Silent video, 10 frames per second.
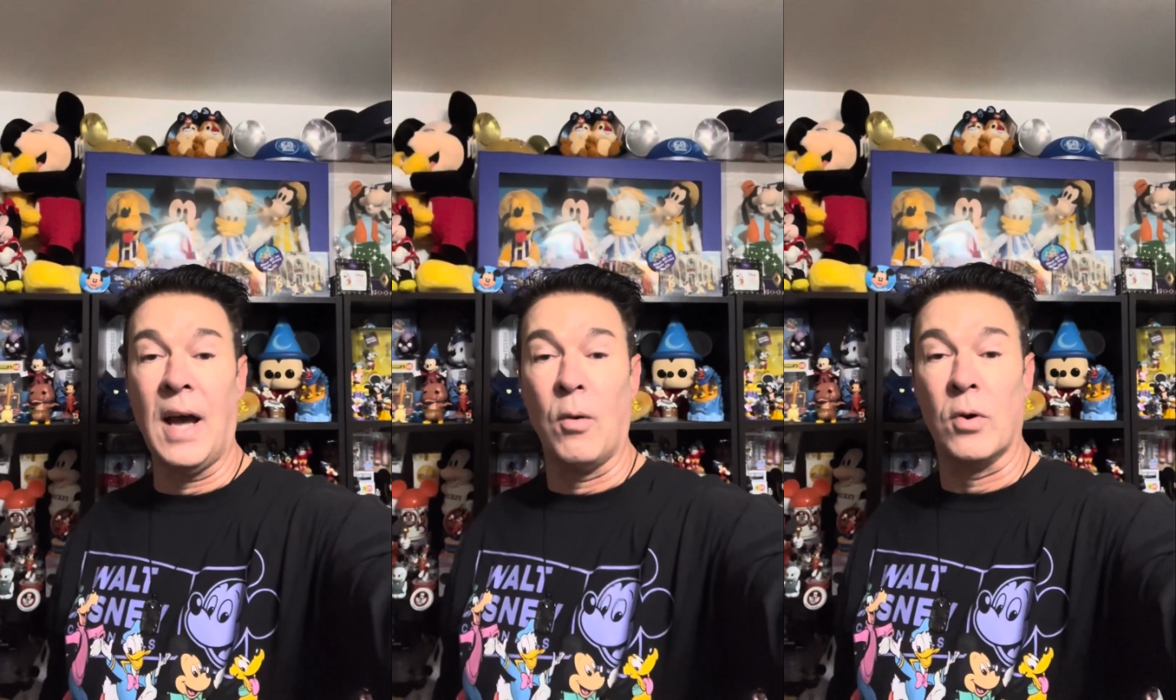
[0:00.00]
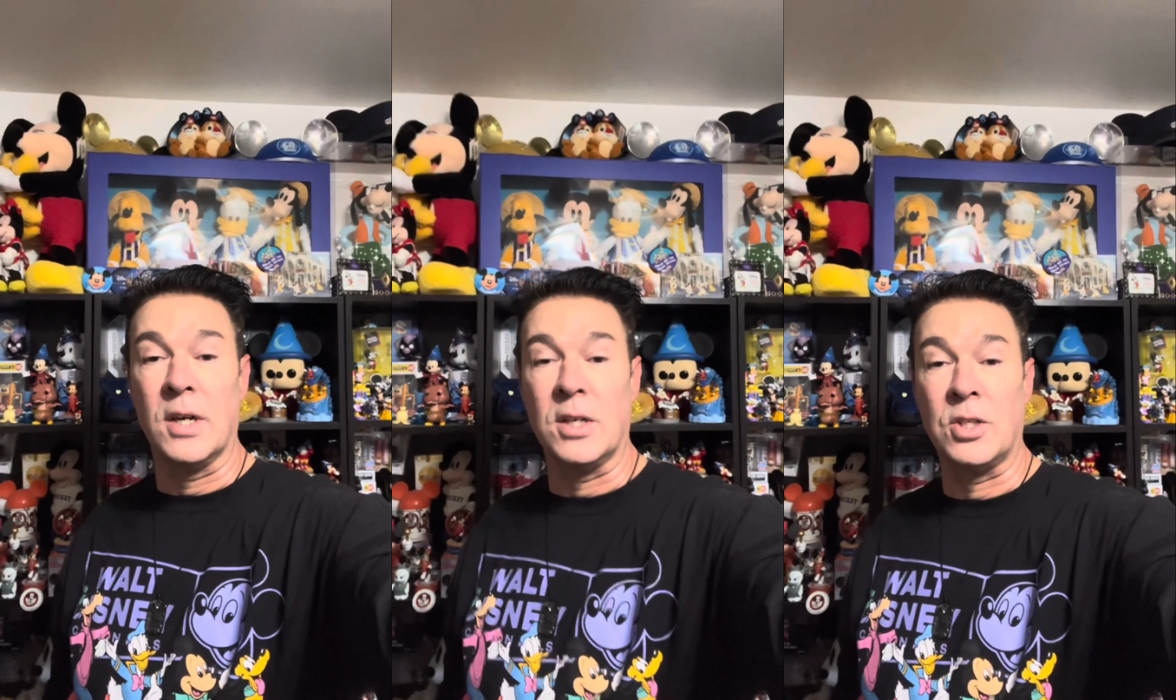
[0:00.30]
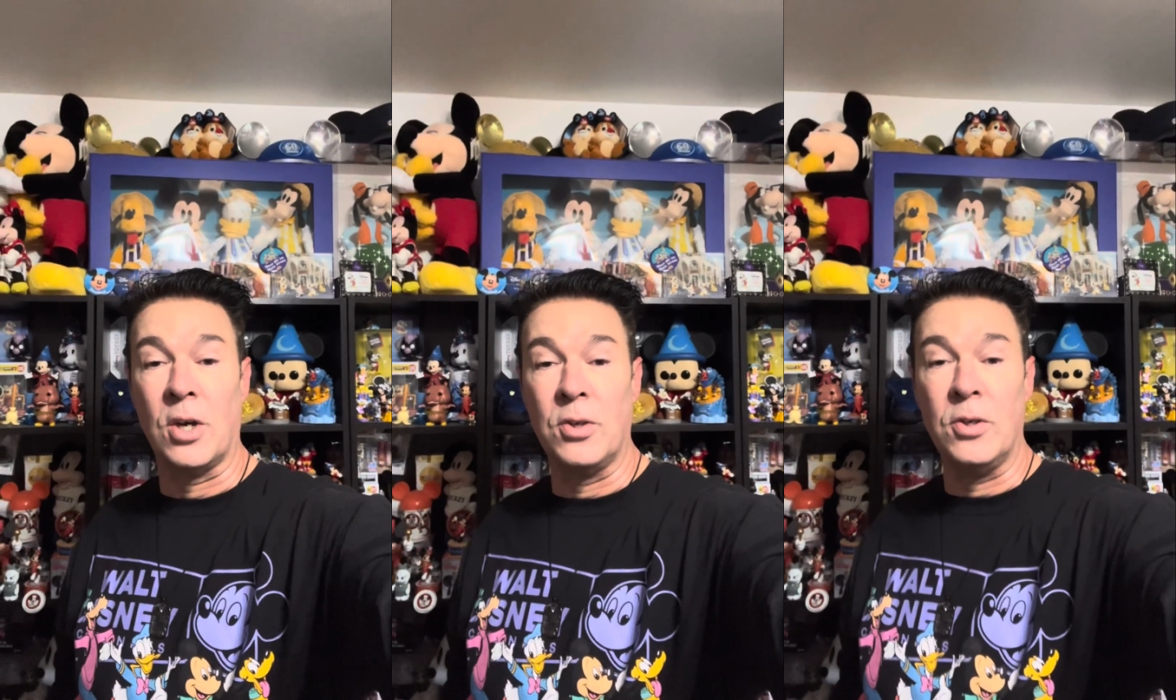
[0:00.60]
I wanted to
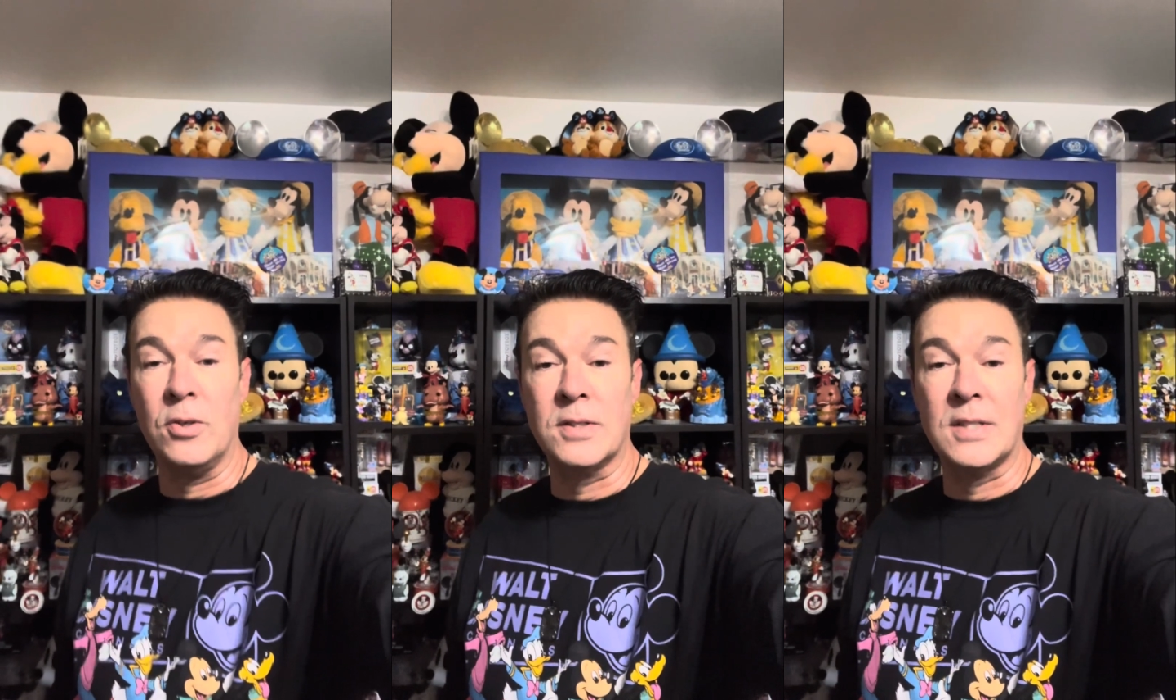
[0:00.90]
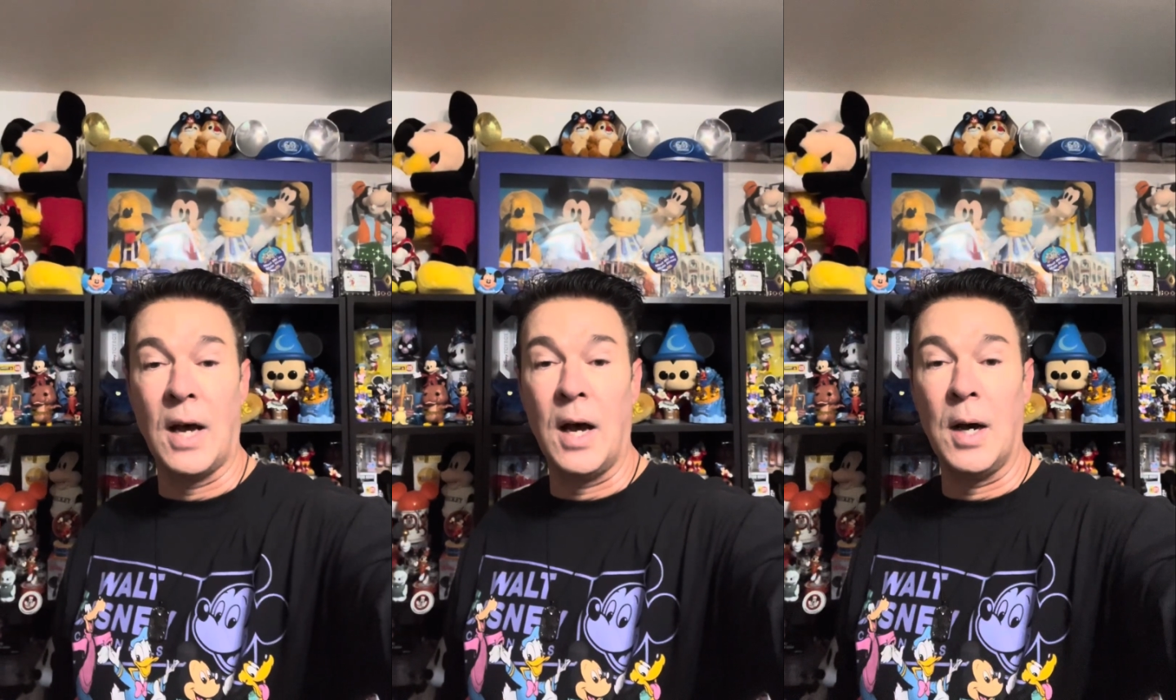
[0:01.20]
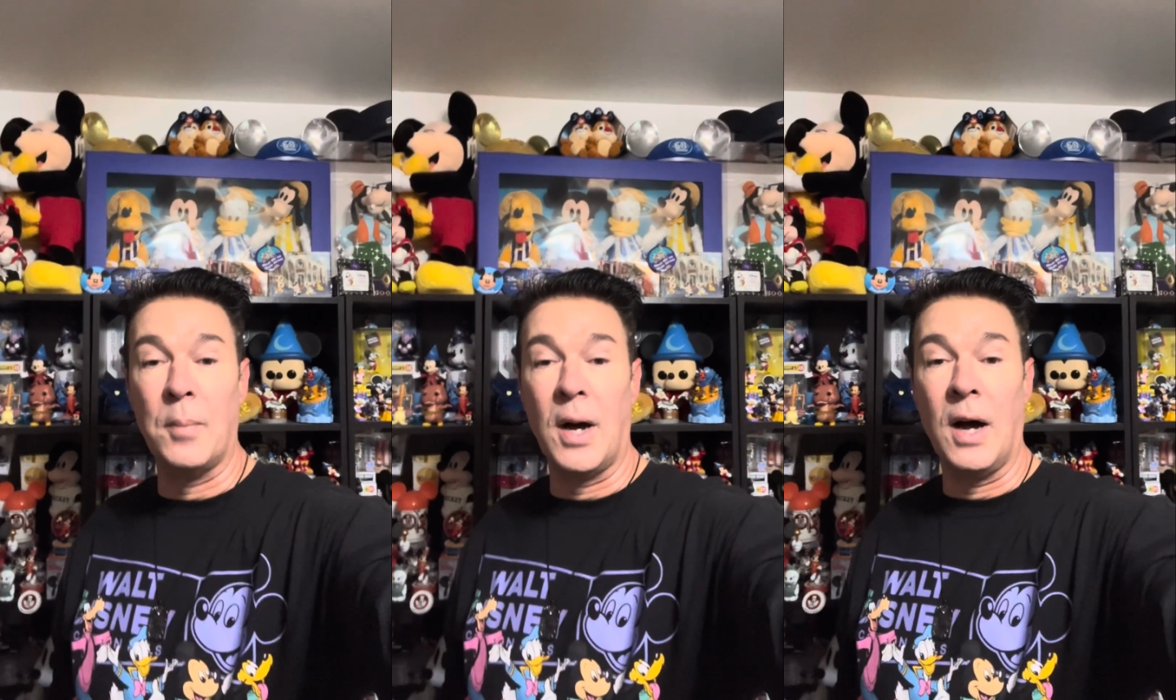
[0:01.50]
show you
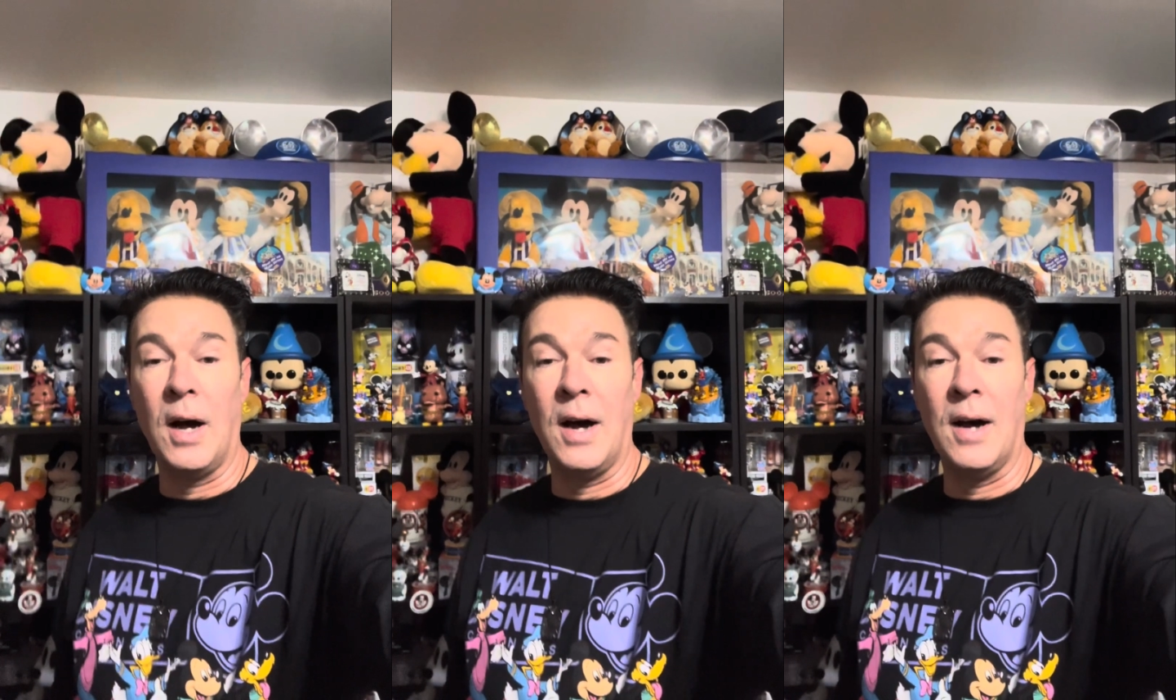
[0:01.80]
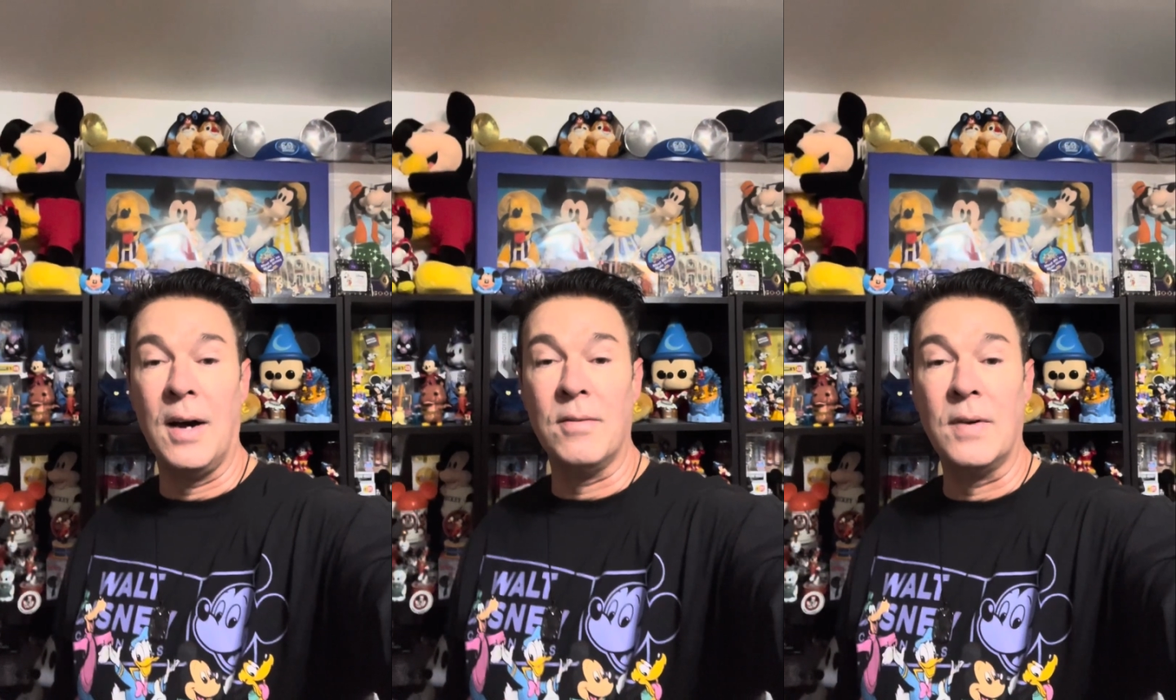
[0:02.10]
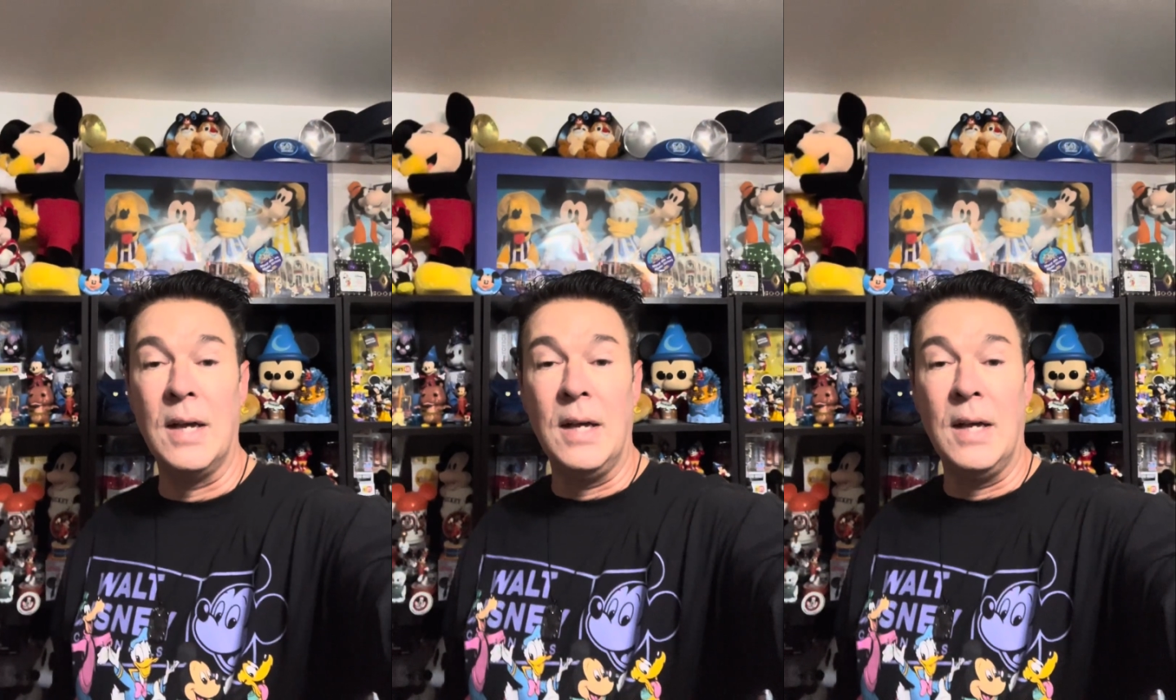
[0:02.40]
some of